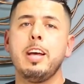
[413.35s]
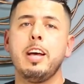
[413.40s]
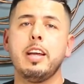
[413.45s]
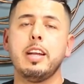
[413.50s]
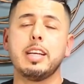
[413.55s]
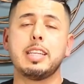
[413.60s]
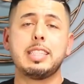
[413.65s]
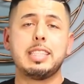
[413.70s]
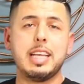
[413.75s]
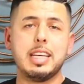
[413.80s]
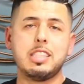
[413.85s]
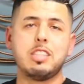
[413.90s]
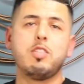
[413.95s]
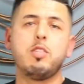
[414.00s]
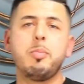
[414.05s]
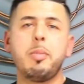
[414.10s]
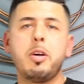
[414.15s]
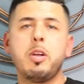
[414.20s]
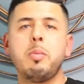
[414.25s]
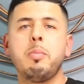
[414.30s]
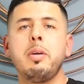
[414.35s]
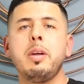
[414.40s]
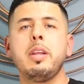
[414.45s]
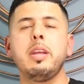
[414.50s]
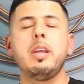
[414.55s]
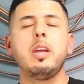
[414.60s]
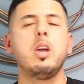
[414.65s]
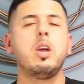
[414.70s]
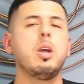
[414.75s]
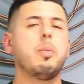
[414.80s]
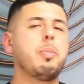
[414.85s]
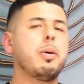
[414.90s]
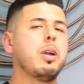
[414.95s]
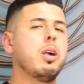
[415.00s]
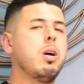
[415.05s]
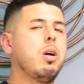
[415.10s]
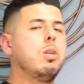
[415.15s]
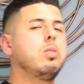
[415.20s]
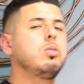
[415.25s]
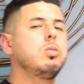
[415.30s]
an excessive amount of money, but it
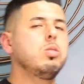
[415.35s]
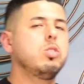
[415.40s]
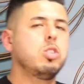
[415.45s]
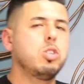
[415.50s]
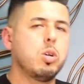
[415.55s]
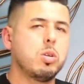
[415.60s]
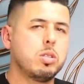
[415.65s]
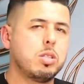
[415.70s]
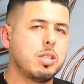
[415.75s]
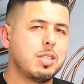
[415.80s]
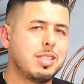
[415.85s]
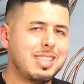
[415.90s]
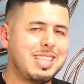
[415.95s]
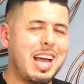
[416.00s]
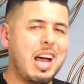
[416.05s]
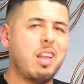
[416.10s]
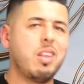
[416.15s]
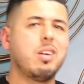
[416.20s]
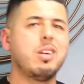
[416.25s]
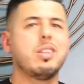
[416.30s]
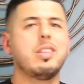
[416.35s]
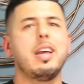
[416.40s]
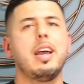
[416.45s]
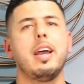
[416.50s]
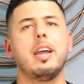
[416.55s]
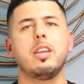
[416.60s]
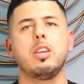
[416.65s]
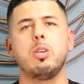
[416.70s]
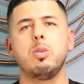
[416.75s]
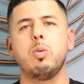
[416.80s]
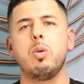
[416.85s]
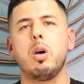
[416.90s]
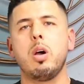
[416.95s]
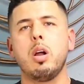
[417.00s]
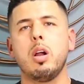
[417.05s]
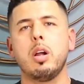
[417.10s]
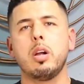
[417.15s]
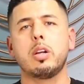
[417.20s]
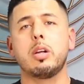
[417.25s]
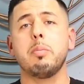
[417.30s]
also shows the seller that you
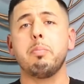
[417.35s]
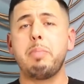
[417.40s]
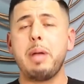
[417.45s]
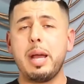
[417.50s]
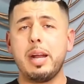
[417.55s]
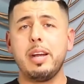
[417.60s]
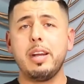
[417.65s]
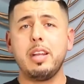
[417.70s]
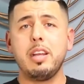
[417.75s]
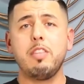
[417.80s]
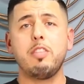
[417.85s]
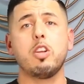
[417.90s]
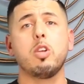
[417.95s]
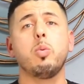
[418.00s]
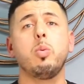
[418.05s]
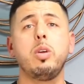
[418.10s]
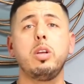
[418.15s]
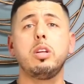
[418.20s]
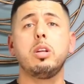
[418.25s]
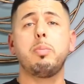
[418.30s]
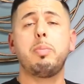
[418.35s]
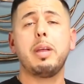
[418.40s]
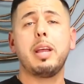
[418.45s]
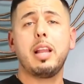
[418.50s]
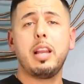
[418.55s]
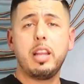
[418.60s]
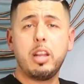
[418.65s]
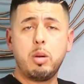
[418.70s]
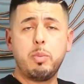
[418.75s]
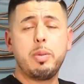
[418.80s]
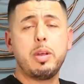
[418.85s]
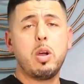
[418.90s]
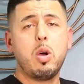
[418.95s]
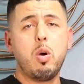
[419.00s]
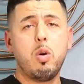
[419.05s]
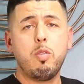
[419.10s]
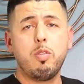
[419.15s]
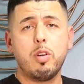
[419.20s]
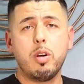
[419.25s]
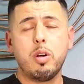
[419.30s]
are competitive, you're willing to pay a little bit
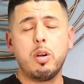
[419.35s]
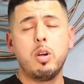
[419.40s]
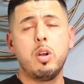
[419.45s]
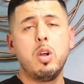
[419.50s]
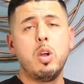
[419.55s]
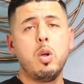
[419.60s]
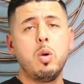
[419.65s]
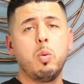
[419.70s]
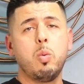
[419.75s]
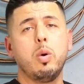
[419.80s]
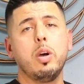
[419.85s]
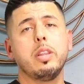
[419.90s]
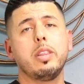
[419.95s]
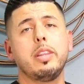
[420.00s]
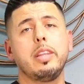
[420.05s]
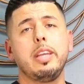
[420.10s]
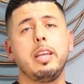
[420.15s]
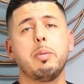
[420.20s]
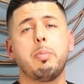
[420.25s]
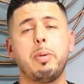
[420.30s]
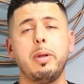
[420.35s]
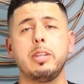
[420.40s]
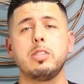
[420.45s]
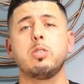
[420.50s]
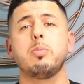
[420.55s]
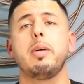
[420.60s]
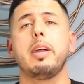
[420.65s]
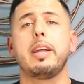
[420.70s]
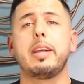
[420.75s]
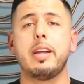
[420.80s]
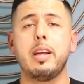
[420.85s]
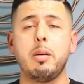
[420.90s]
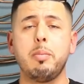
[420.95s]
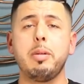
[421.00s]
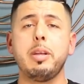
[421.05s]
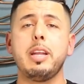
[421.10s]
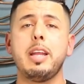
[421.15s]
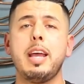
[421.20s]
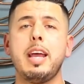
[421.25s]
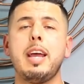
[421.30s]
over what the appraisal might come
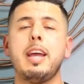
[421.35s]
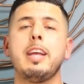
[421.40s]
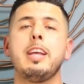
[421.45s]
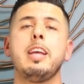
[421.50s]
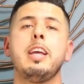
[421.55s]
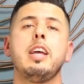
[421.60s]
in at.